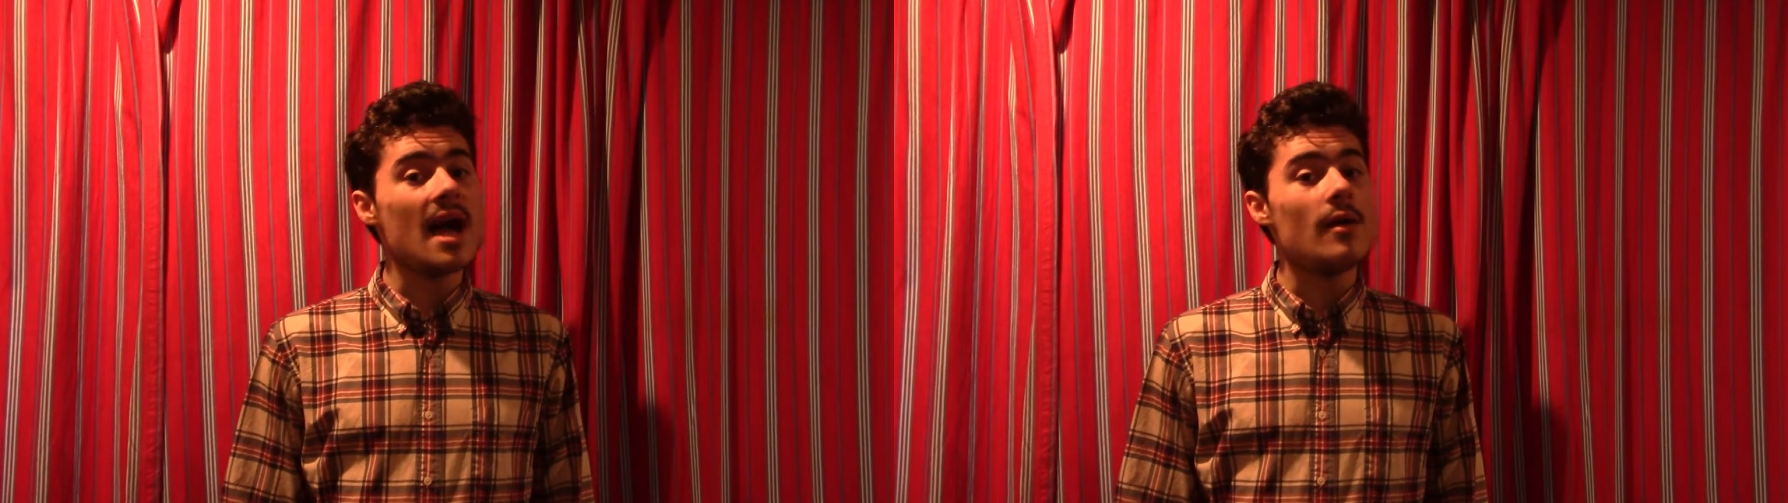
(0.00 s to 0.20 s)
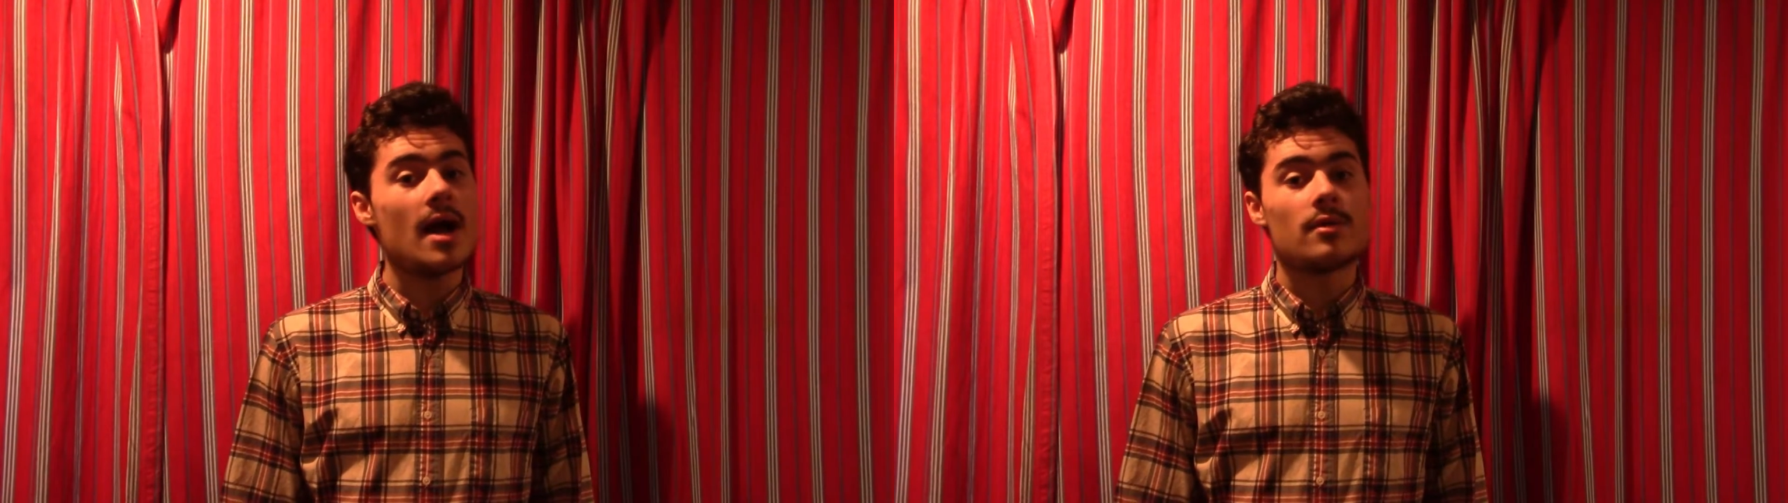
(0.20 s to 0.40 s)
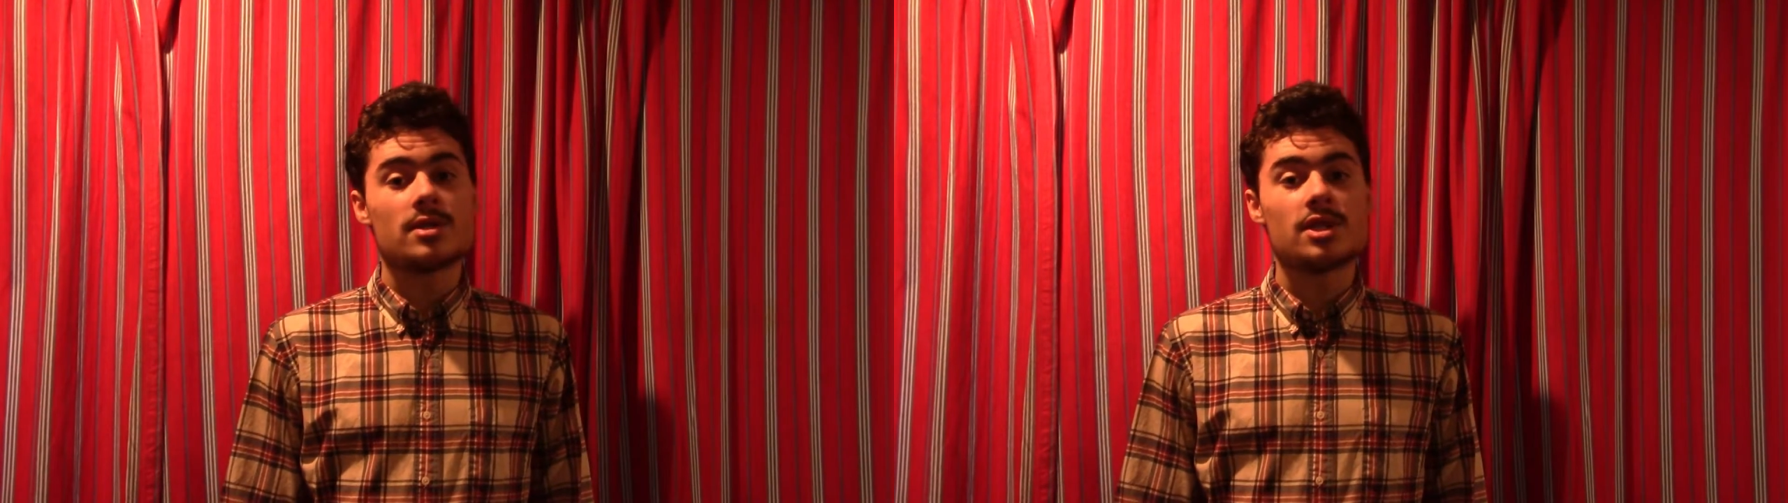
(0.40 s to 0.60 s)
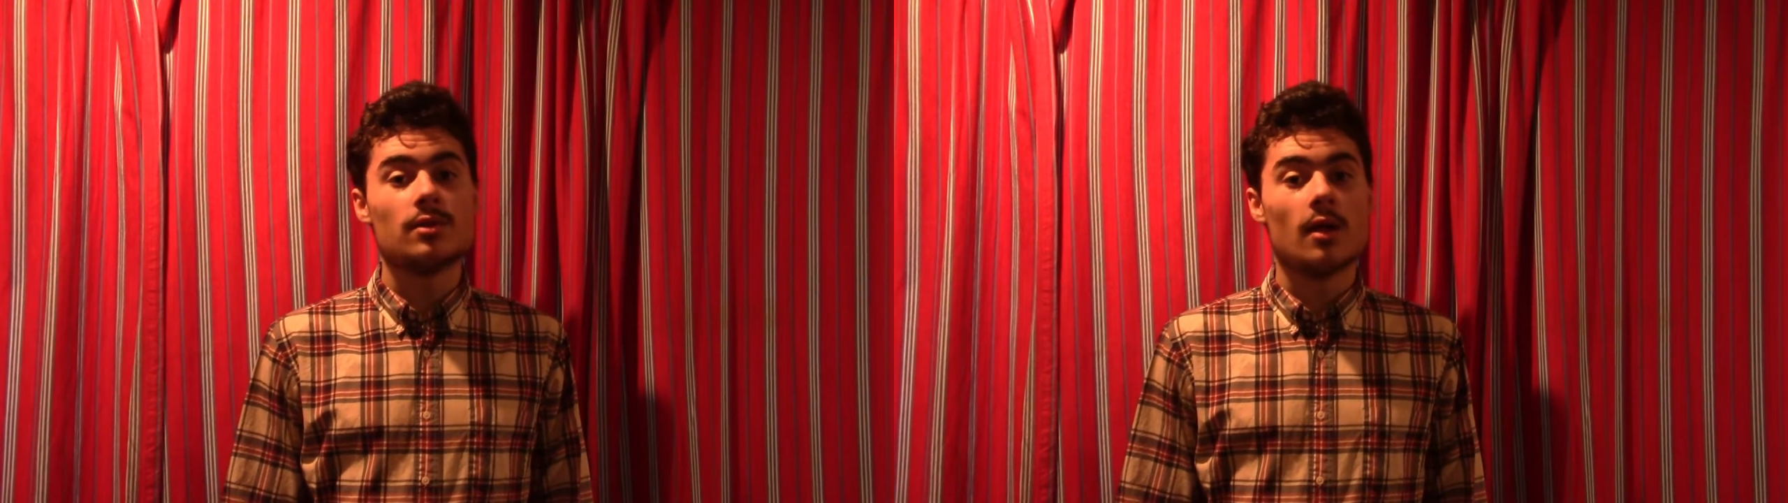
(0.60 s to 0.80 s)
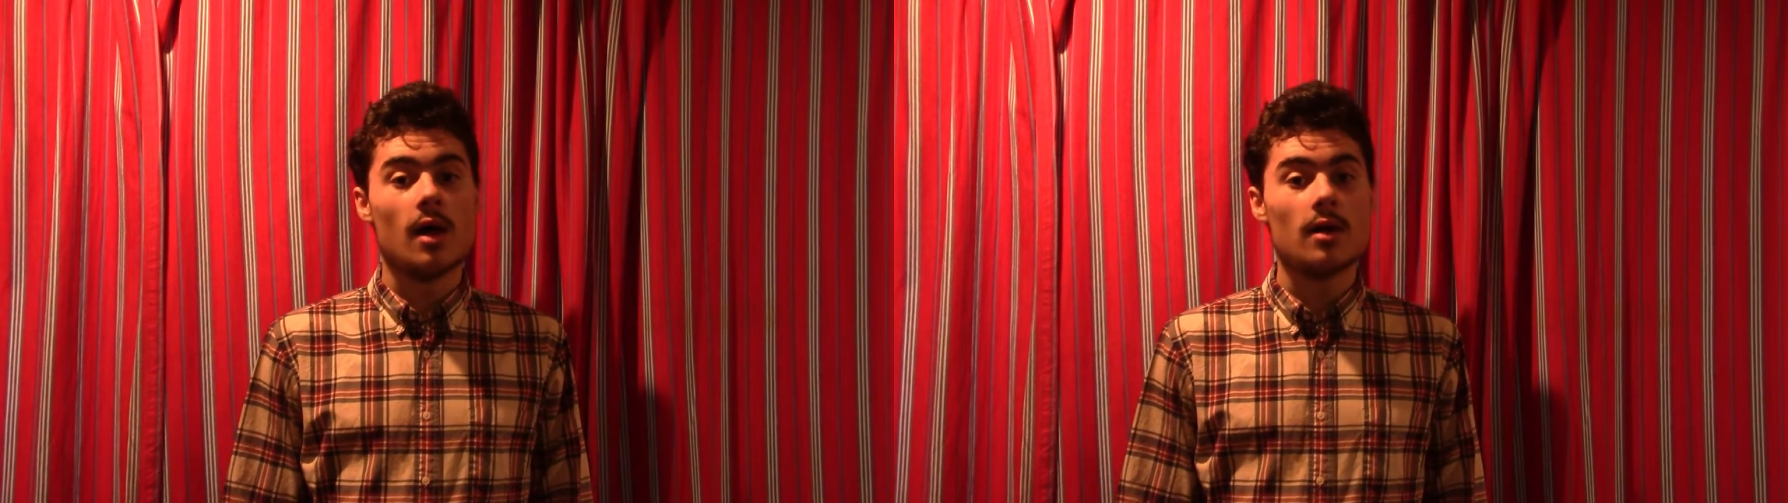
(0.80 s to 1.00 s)
outhouse too
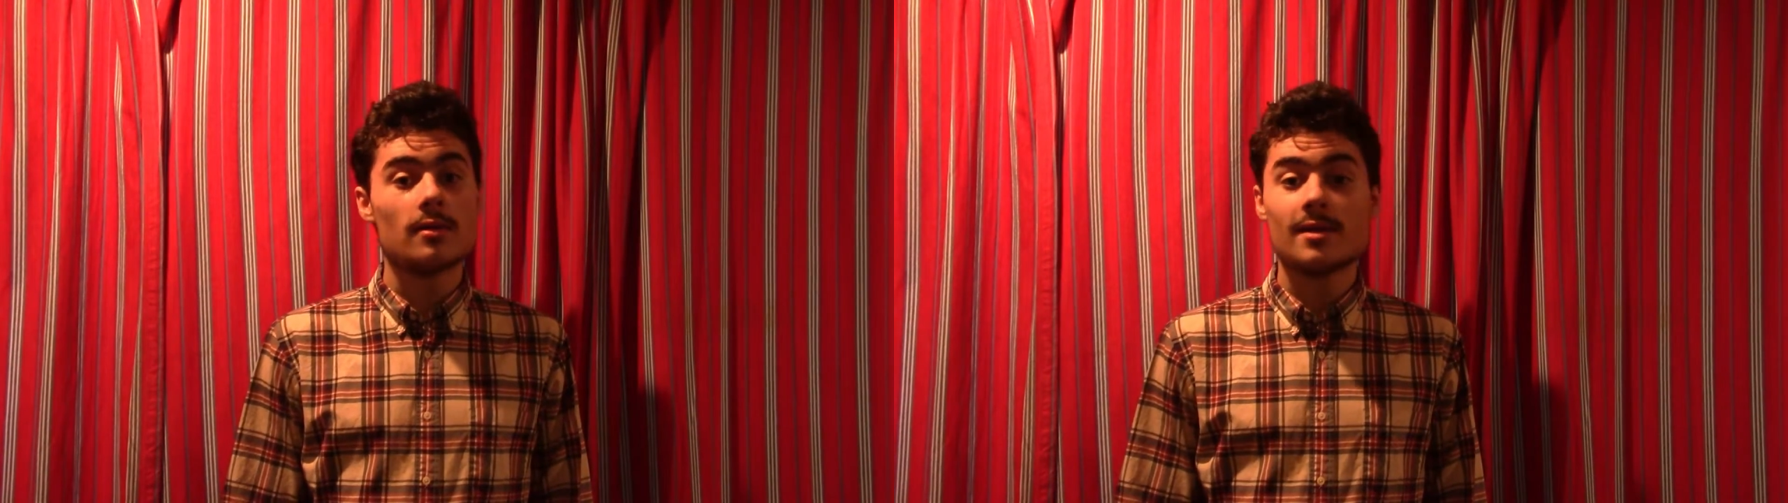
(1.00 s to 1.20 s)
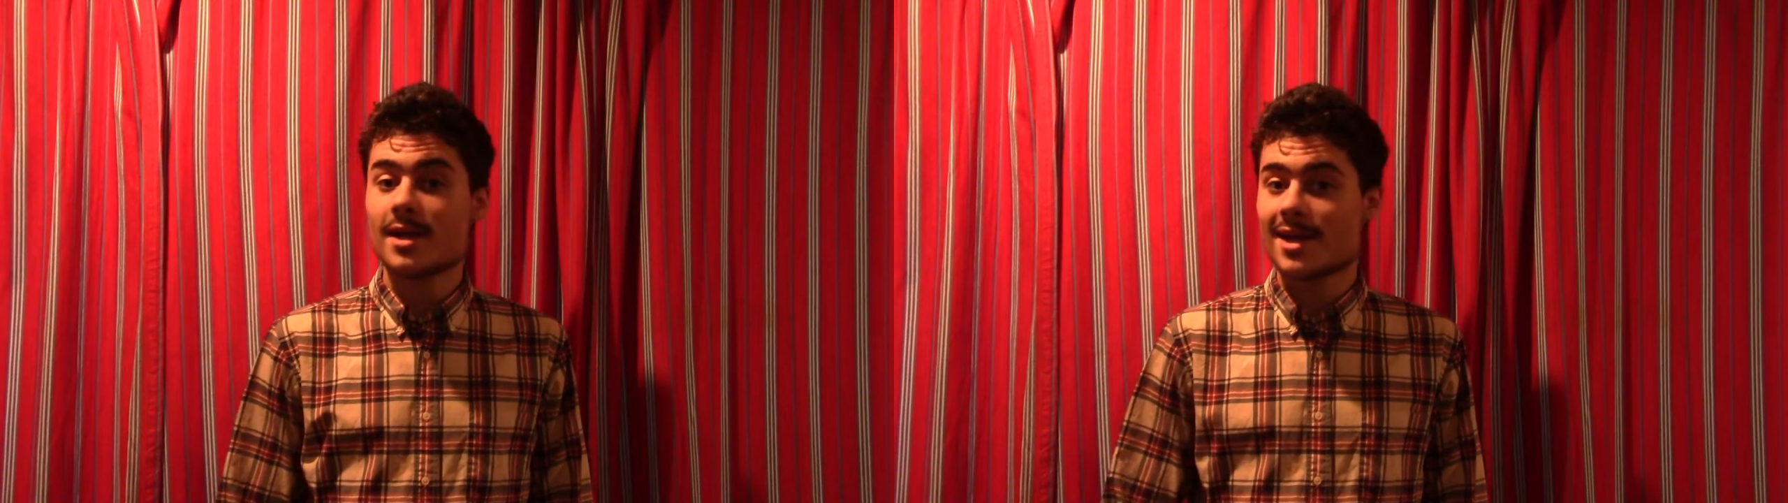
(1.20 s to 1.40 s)
long,